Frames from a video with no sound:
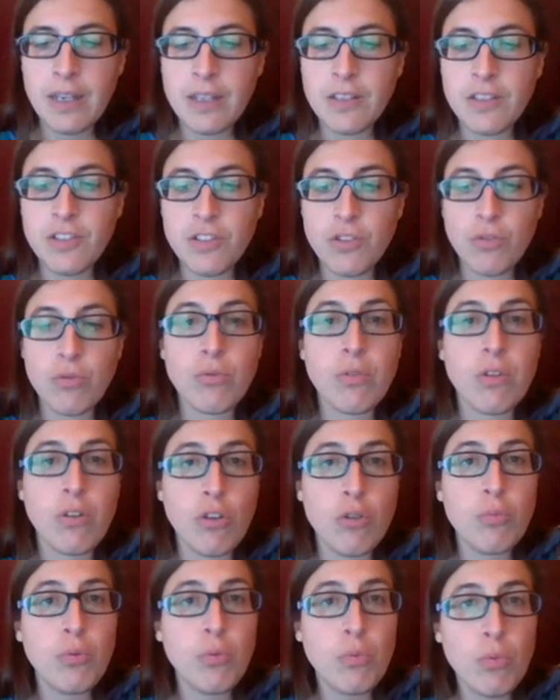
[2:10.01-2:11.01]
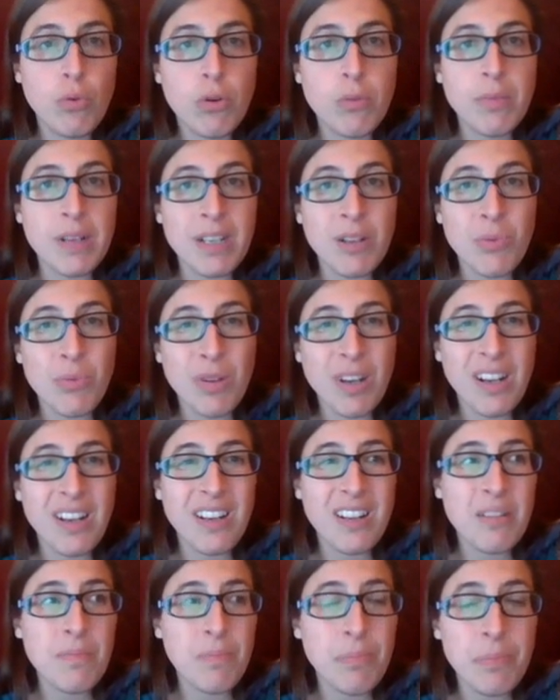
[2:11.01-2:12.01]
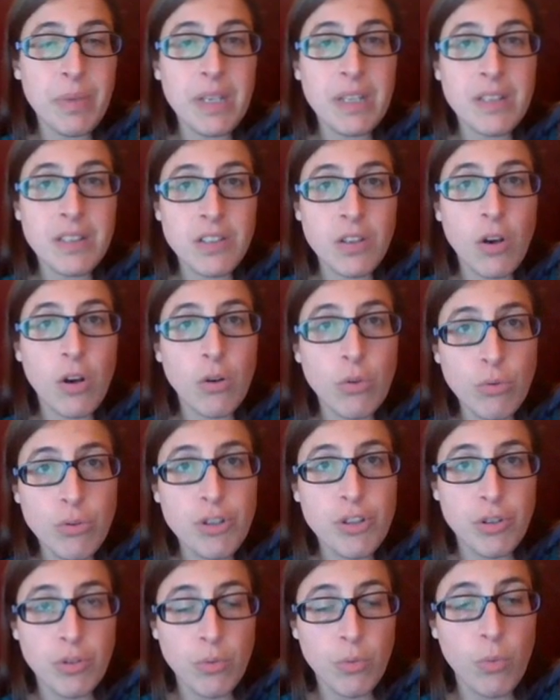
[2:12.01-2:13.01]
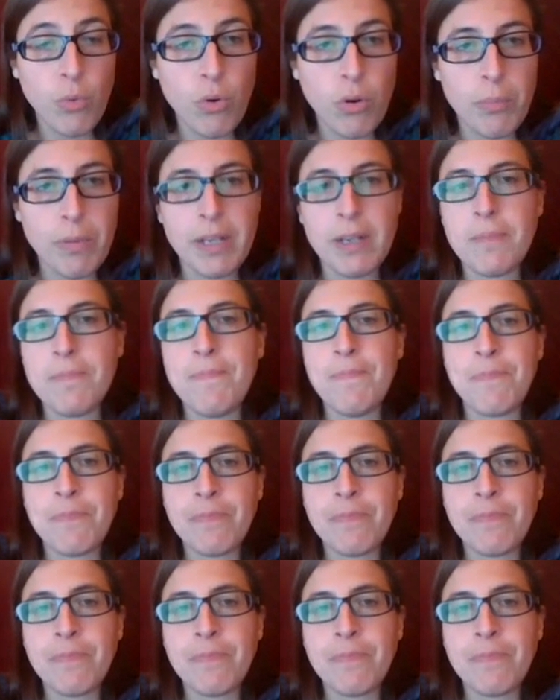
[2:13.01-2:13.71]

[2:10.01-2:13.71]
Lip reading: And so global warming really means ocean warming.